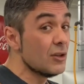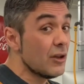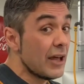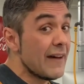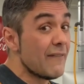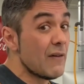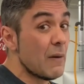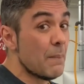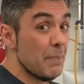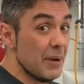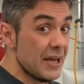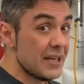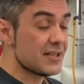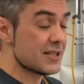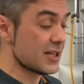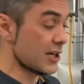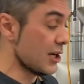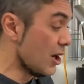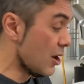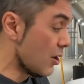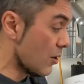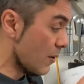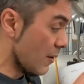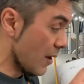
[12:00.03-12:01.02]
have a bit to
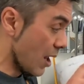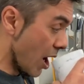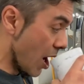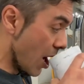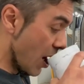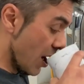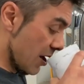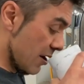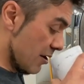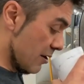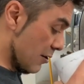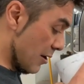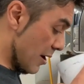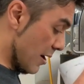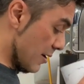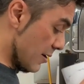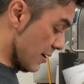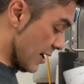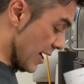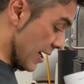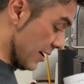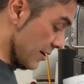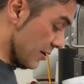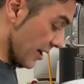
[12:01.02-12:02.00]
go.
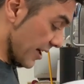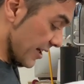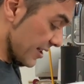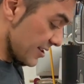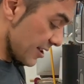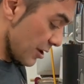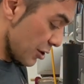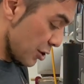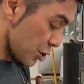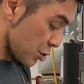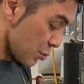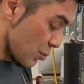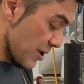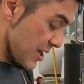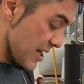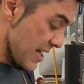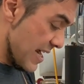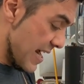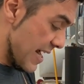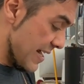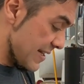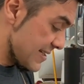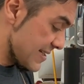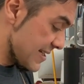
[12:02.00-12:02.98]
And like I said,
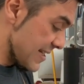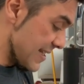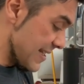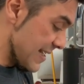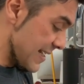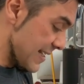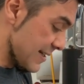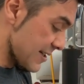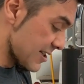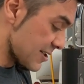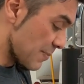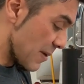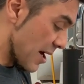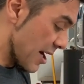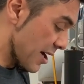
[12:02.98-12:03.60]
318 is my